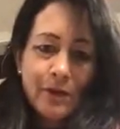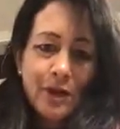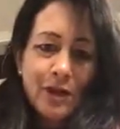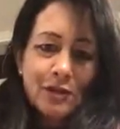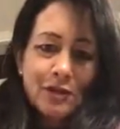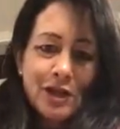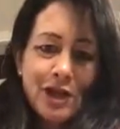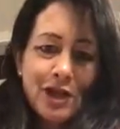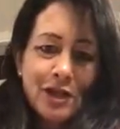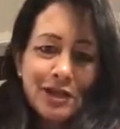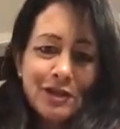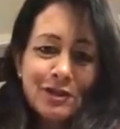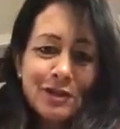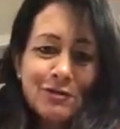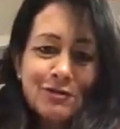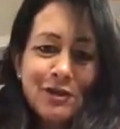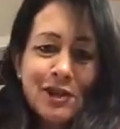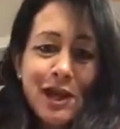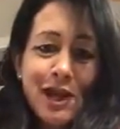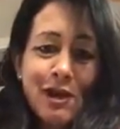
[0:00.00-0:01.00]
Okay,
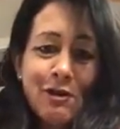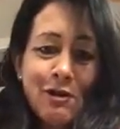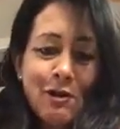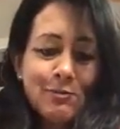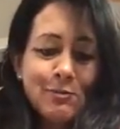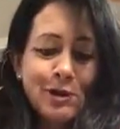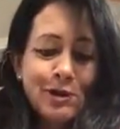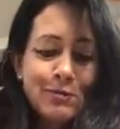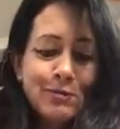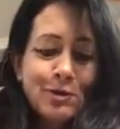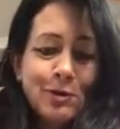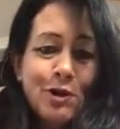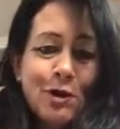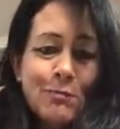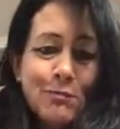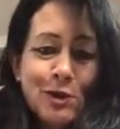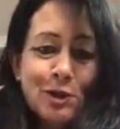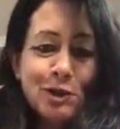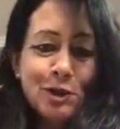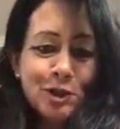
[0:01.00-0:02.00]
so now I'm going to put
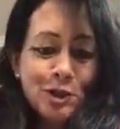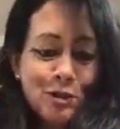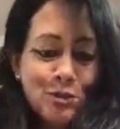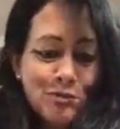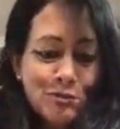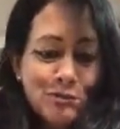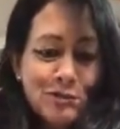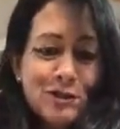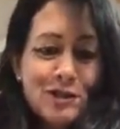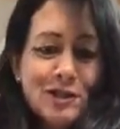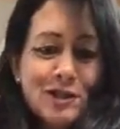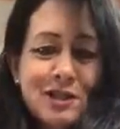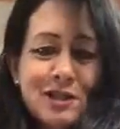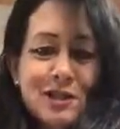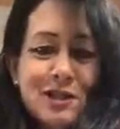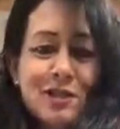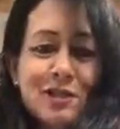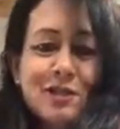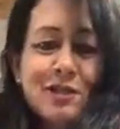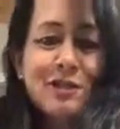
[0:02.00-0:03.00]
on my shoes.
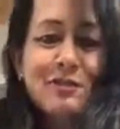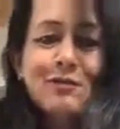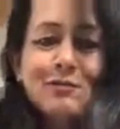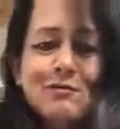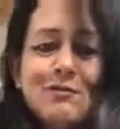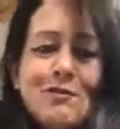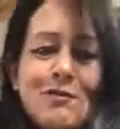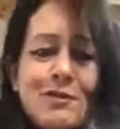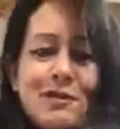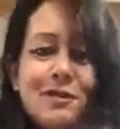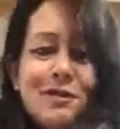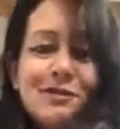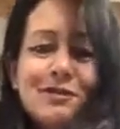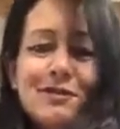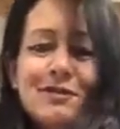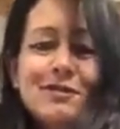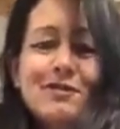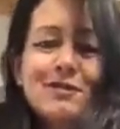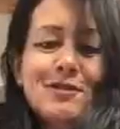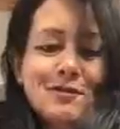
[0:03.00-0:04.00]
Right,
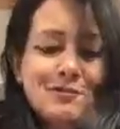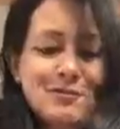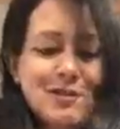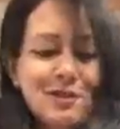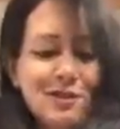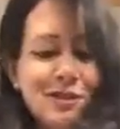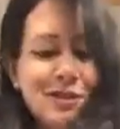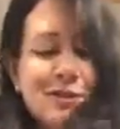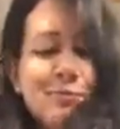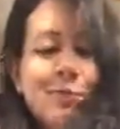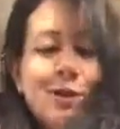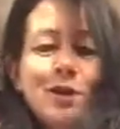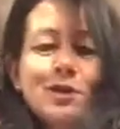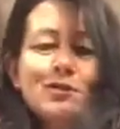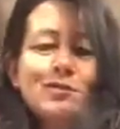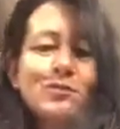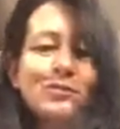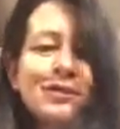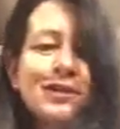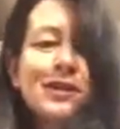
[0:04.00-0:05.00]
so this is my
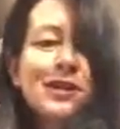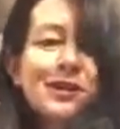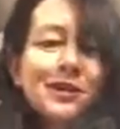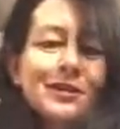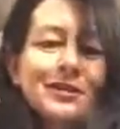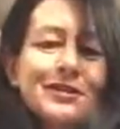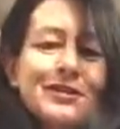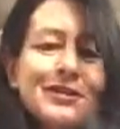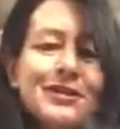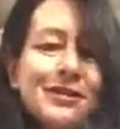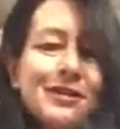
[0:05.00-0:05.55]
good leg.